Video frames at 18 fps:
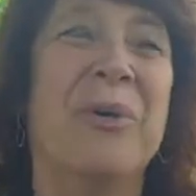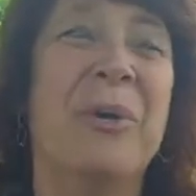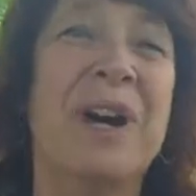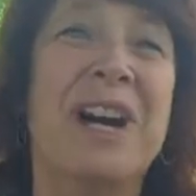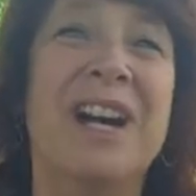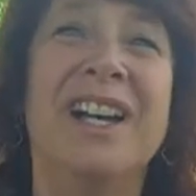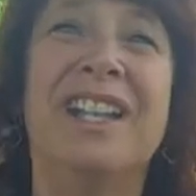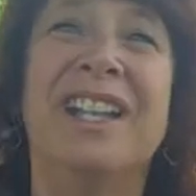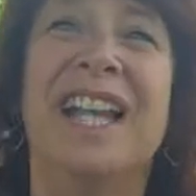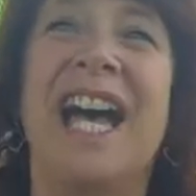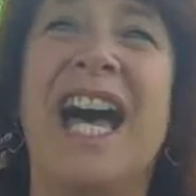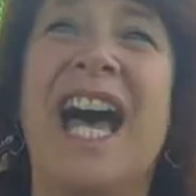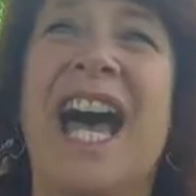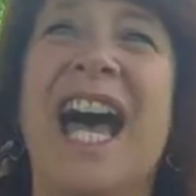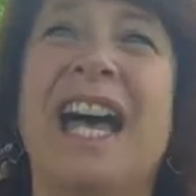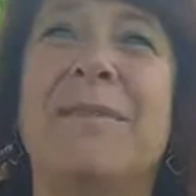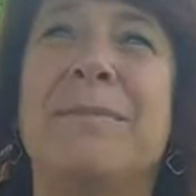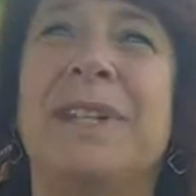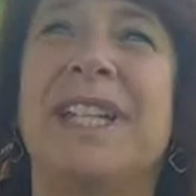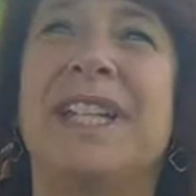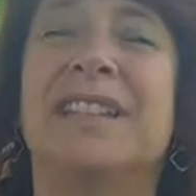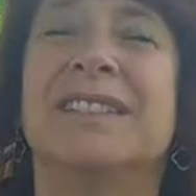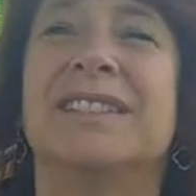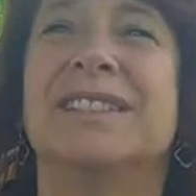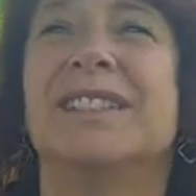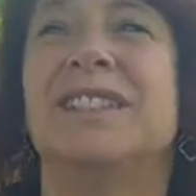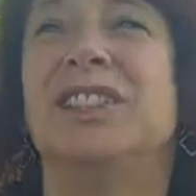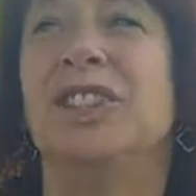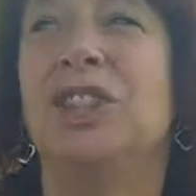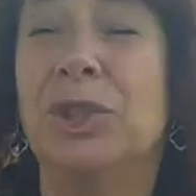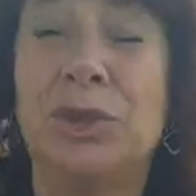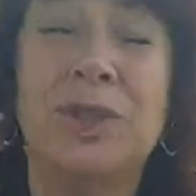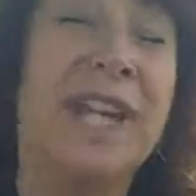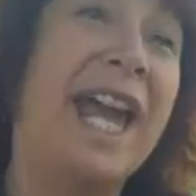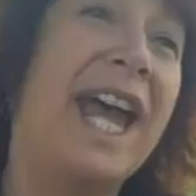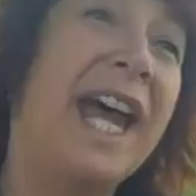Well, I mean,
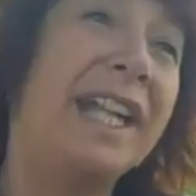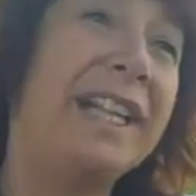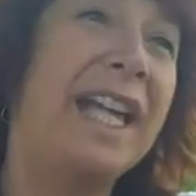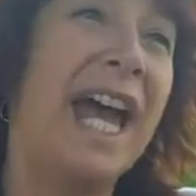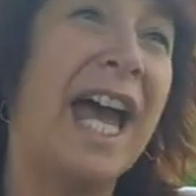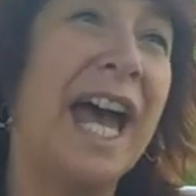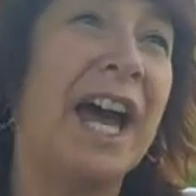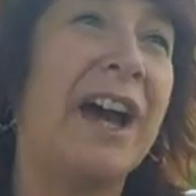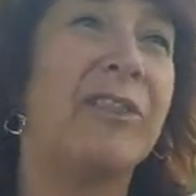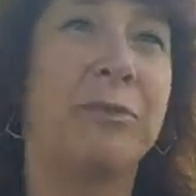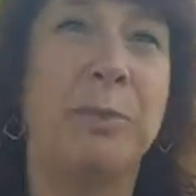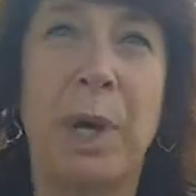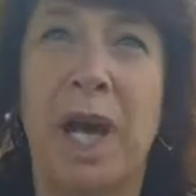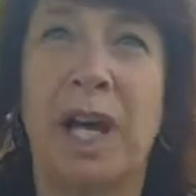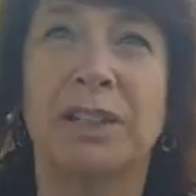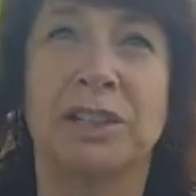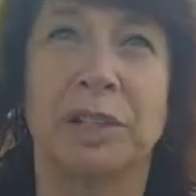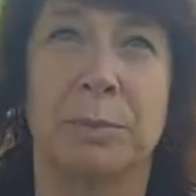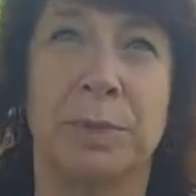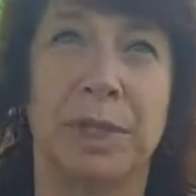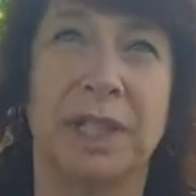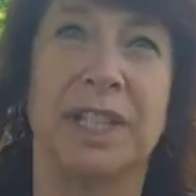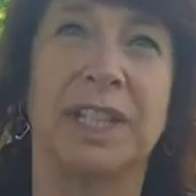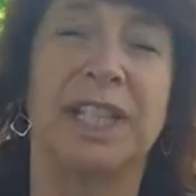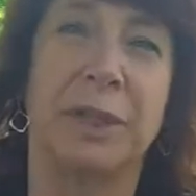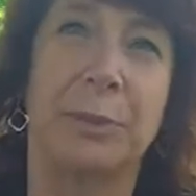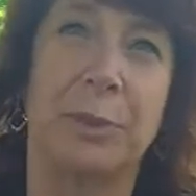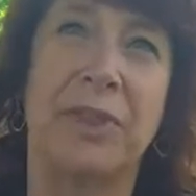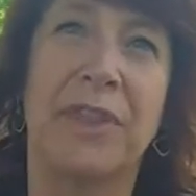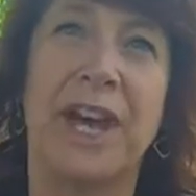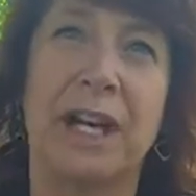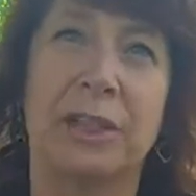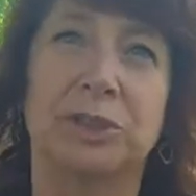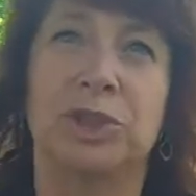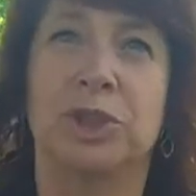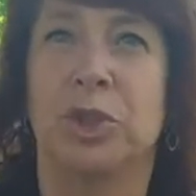you can have possibility
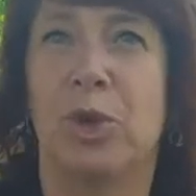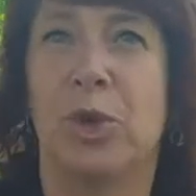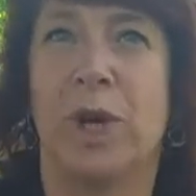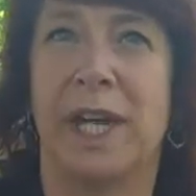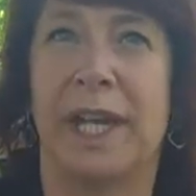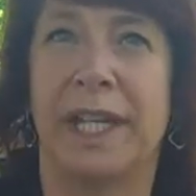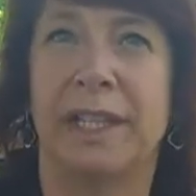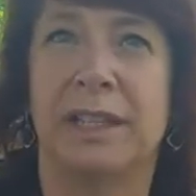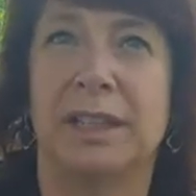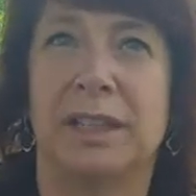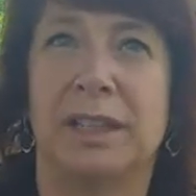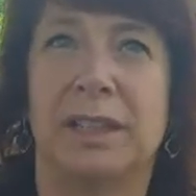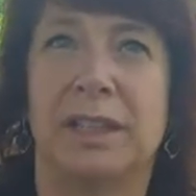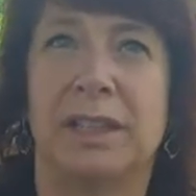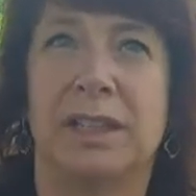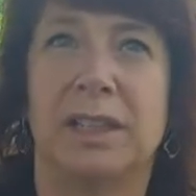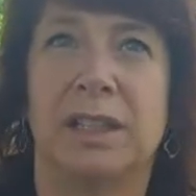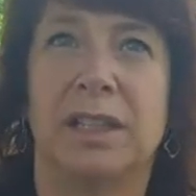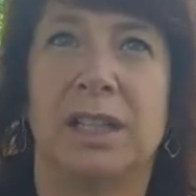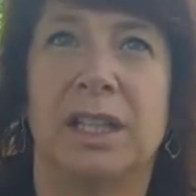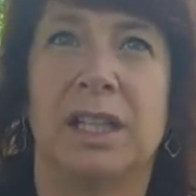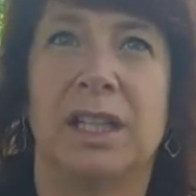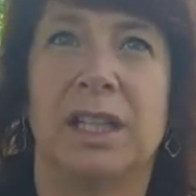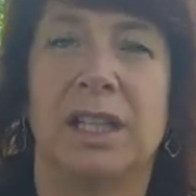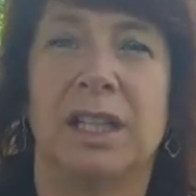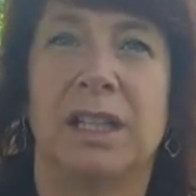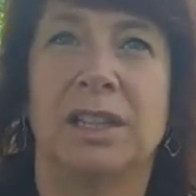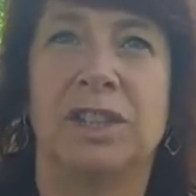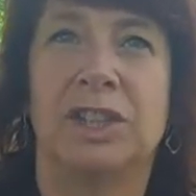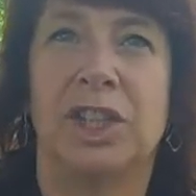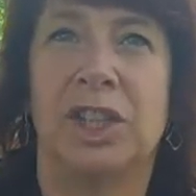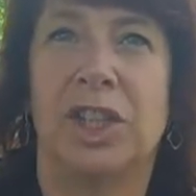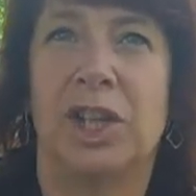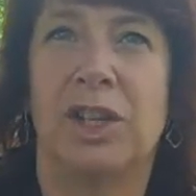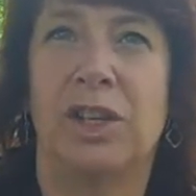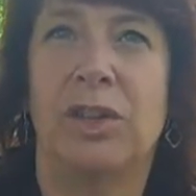without joy.
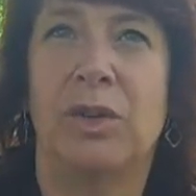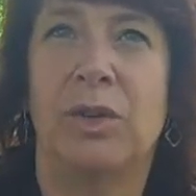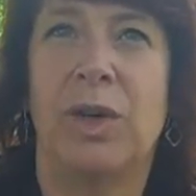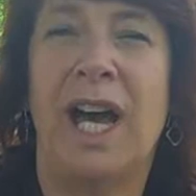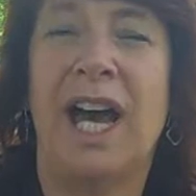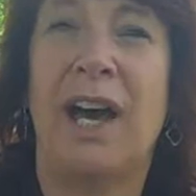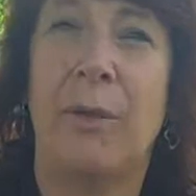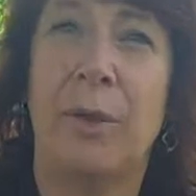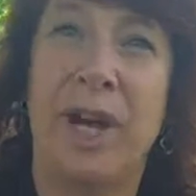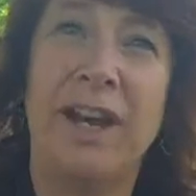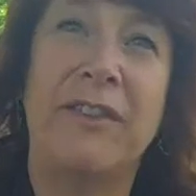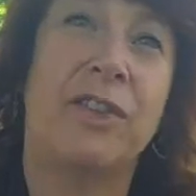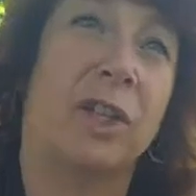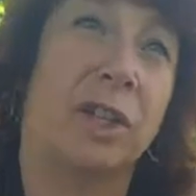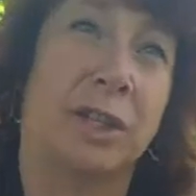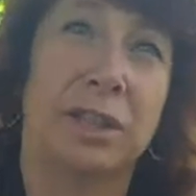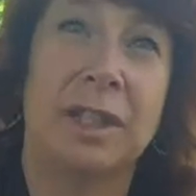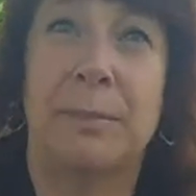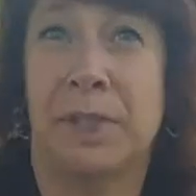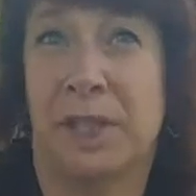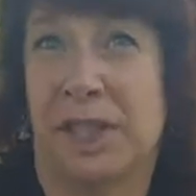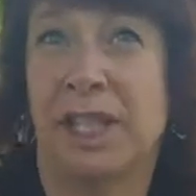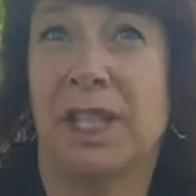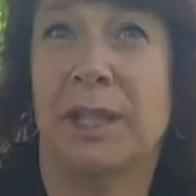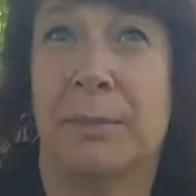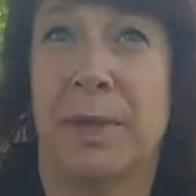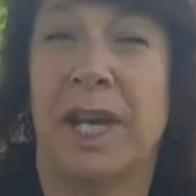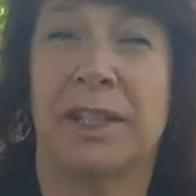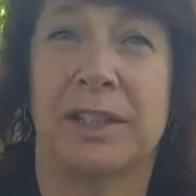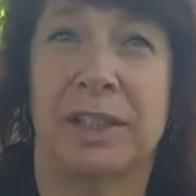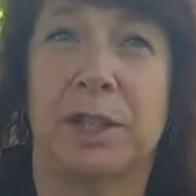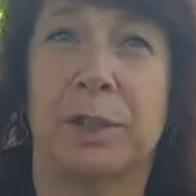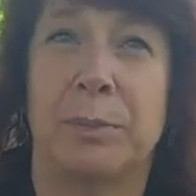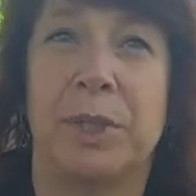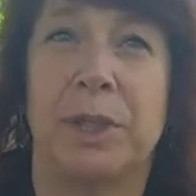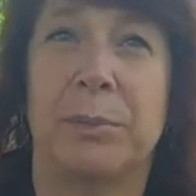You know, however, I mean, think about it.
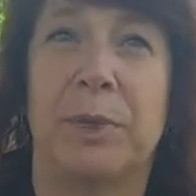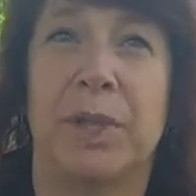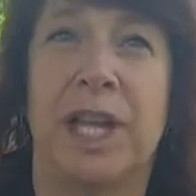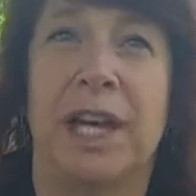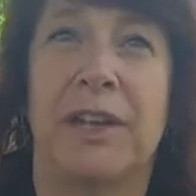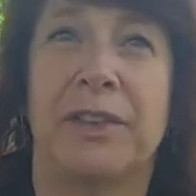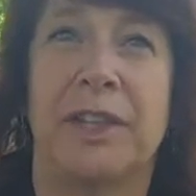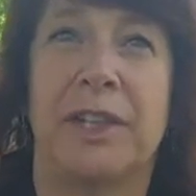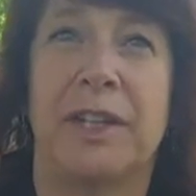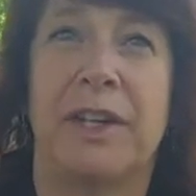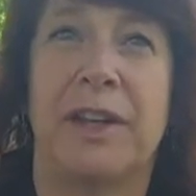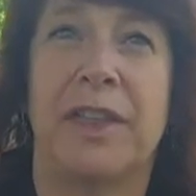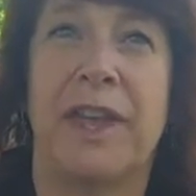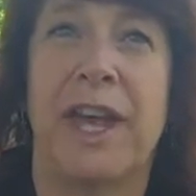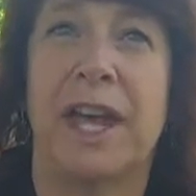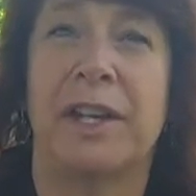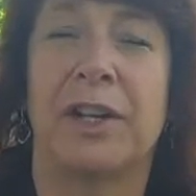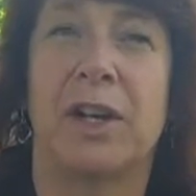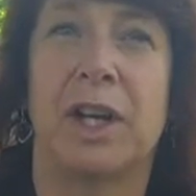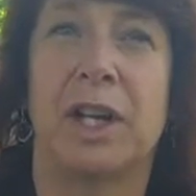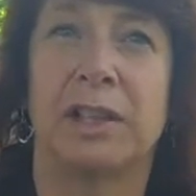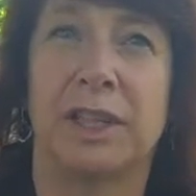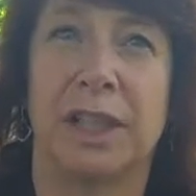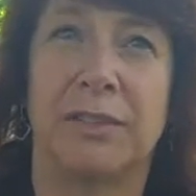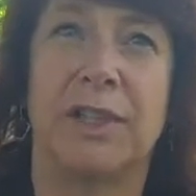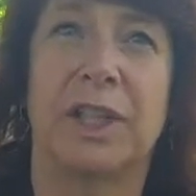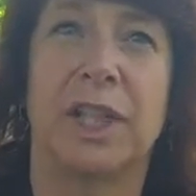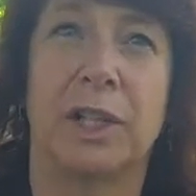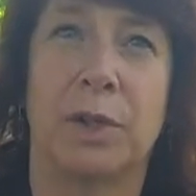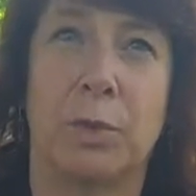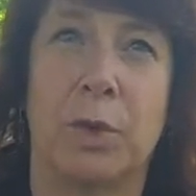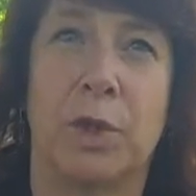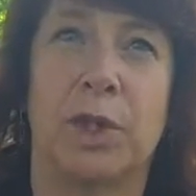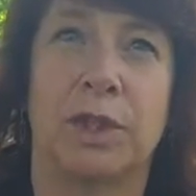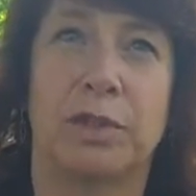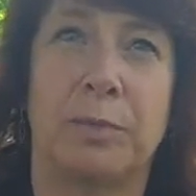There are people out there that are living in a
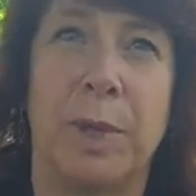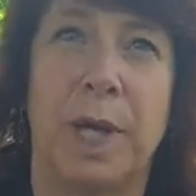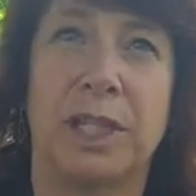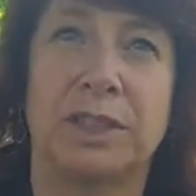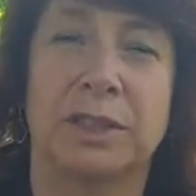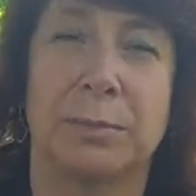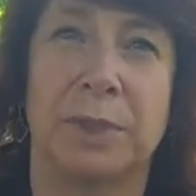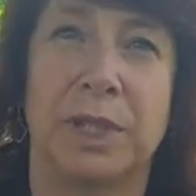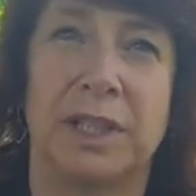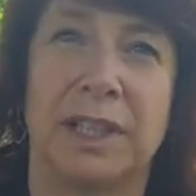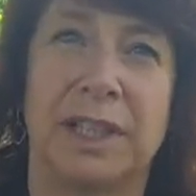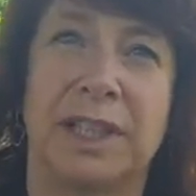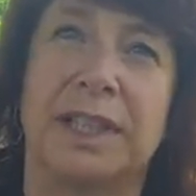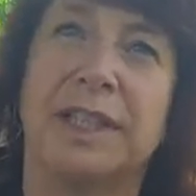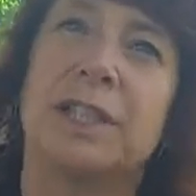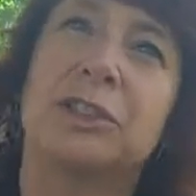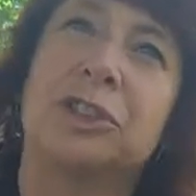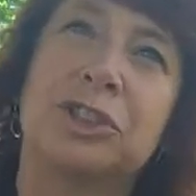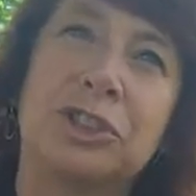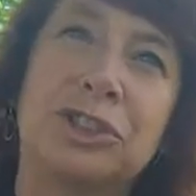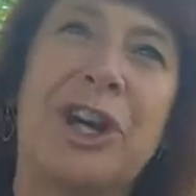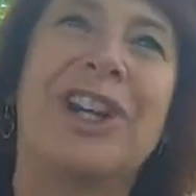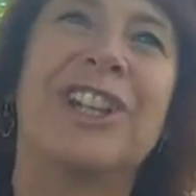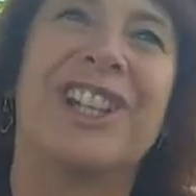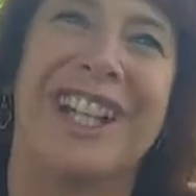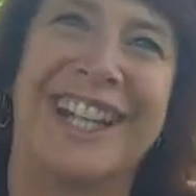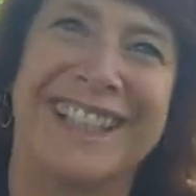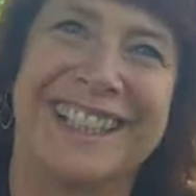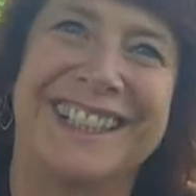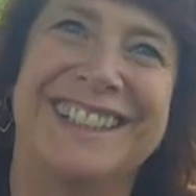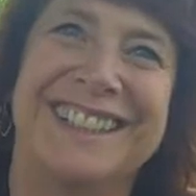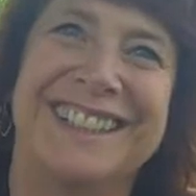world of possibility and they're struggling.